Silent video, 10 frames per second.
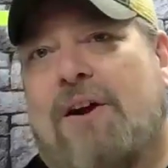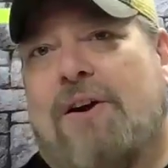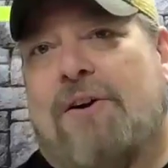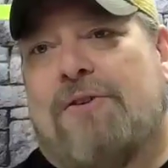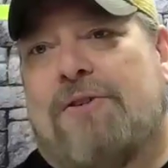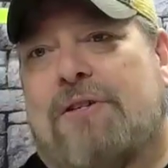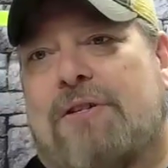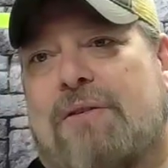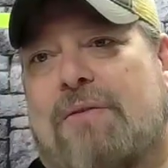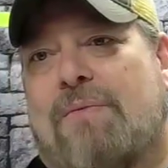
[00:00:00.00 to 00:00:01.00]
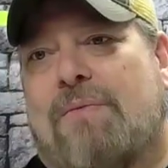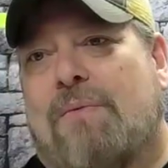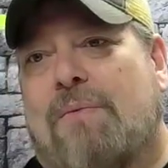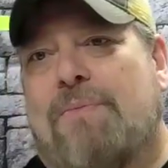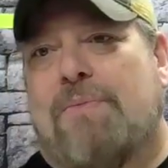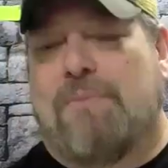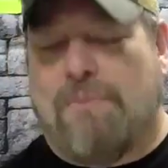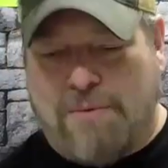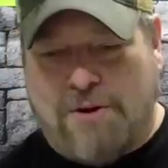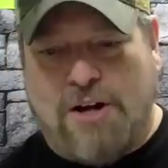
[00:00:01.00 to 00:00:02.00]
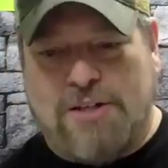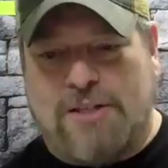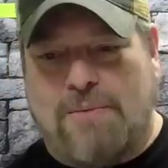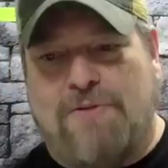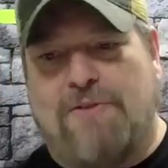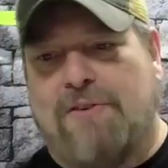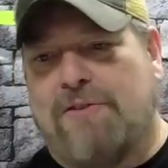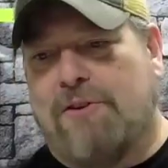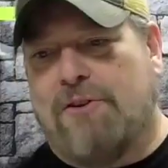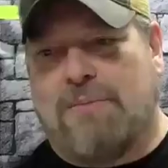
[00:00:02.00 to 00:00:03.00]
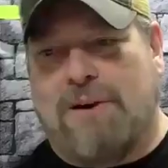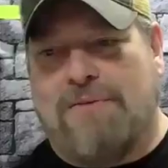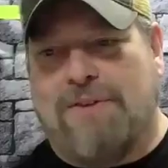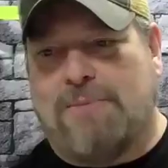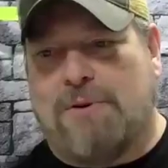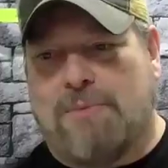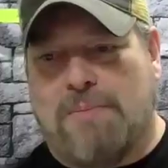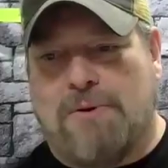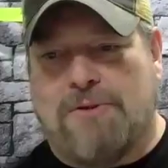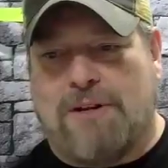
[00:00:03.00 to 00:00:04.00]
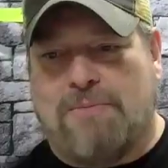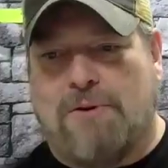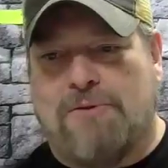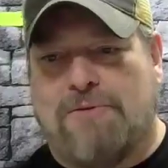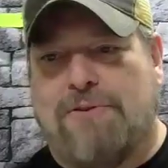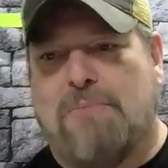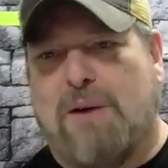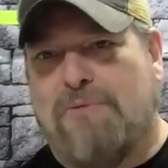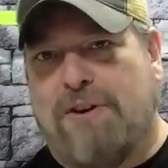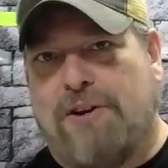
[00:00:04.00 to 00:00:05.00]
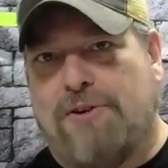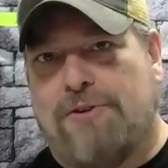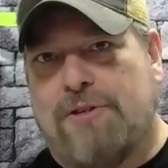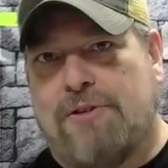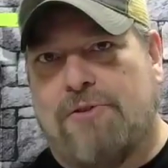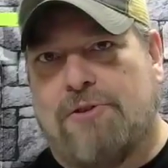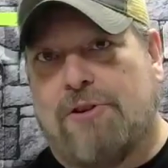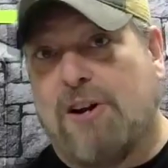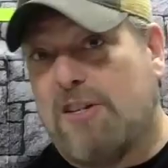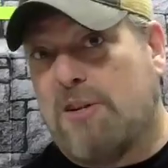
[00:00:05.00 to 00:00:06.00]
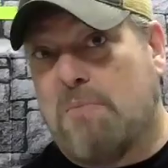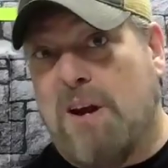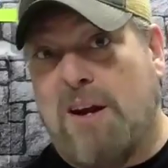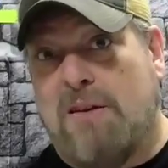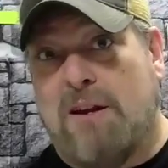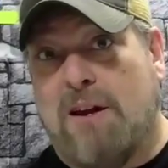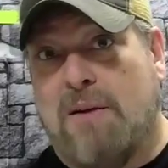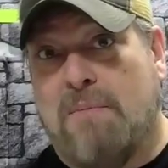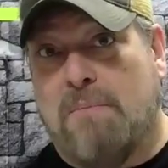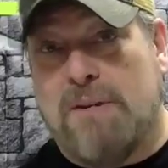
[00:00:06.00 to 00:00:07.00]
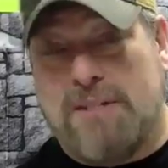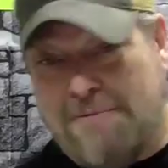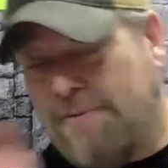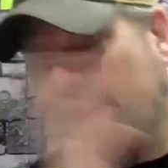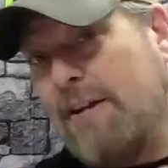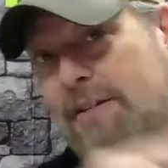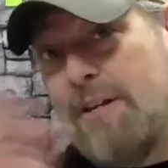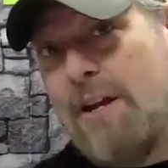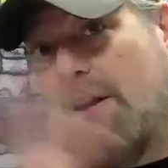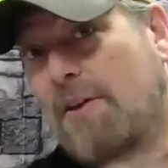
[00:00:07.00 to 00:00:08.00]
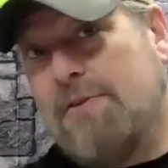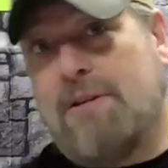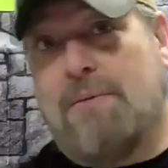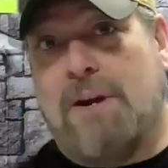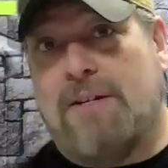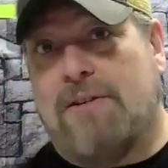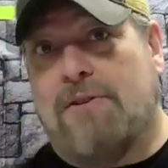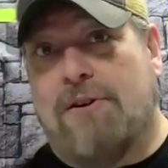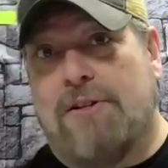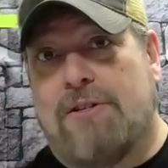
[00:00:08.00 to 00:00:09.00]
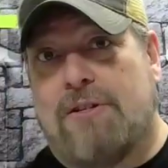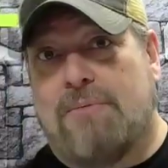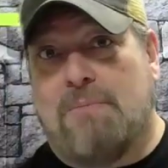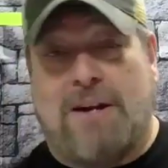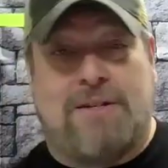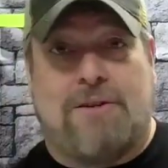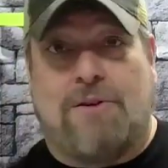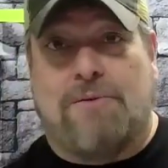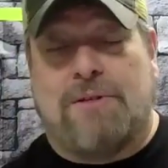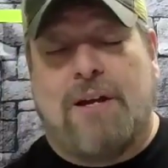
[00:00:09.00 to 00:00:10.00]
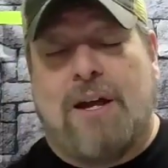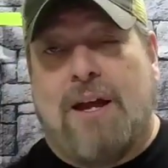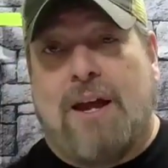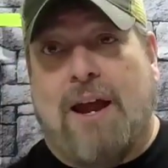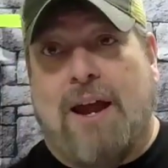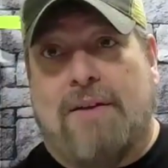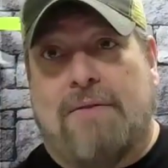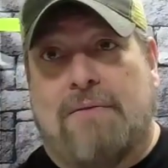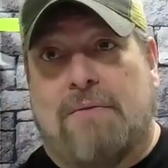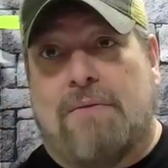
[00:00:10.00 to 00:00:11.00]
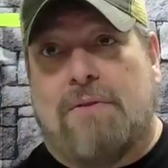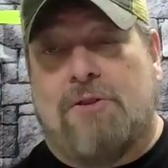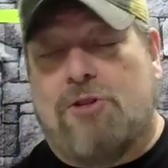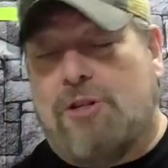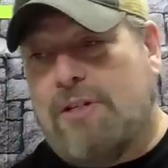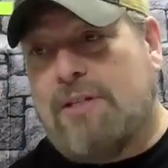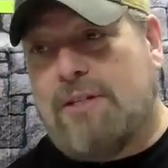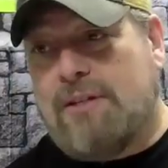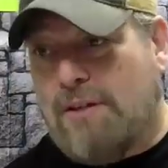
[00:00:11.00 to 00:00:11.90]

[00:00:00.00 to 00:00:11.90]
There's custom, if you've ever looked on my Facebook or my posts, I post a few pop figures. Those are custom made. Misty Figs, who's an amazing artist that makes those, and she